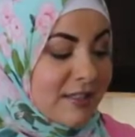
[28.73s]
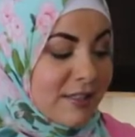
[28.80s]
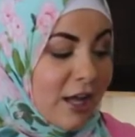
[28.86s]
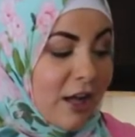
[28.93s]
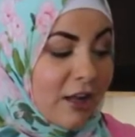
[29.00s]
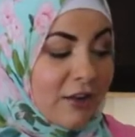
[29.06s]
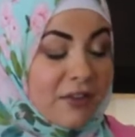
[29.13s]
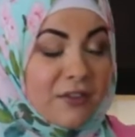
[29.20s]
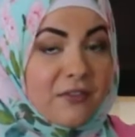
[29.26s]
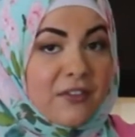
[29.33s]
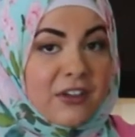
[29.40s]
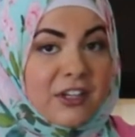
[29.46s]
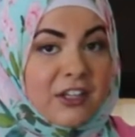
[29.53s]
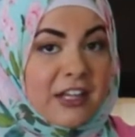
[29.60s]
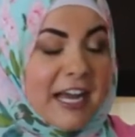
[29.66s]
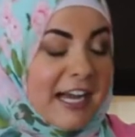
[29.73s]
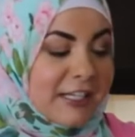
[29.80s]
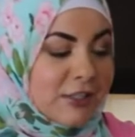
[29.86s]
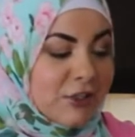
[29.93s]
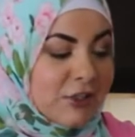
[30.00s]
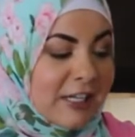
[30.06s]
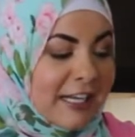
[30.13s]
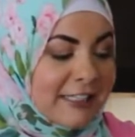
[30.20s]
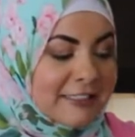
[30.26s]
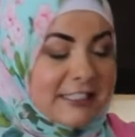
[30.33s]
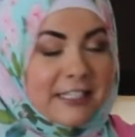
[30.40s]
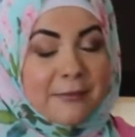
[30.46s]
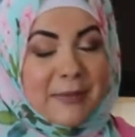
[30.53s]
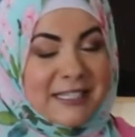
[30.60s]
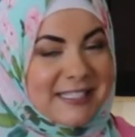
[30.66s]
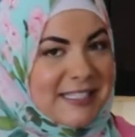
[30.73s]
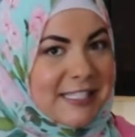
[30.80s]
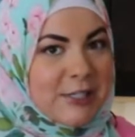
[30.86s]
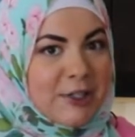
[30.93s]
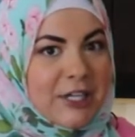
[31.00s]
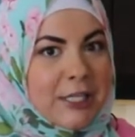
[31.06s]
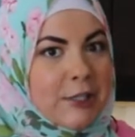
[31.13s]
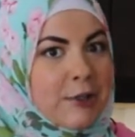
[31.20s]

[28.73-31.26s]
salt, vanilla extract, and my secret